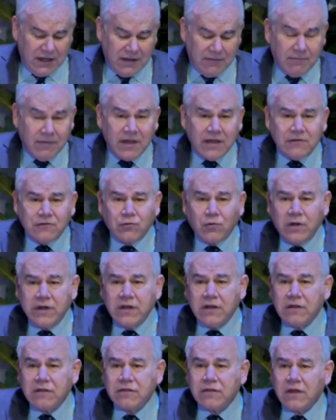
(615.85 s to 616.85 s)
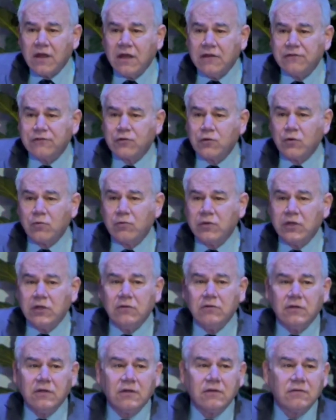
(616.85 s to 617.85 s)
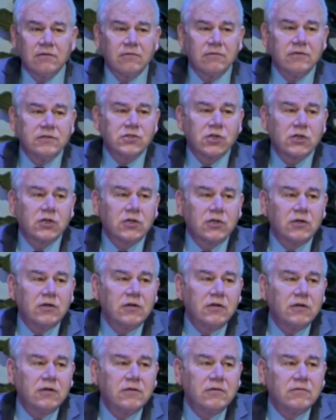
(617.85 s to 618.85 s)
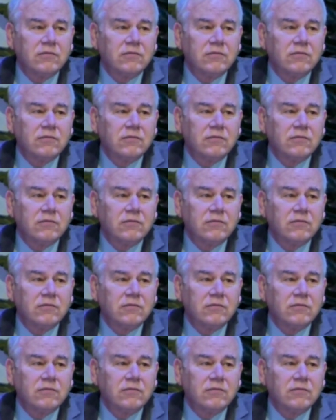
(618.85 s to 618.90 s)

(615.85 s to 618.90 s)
My 20th high school reunion, which occurred,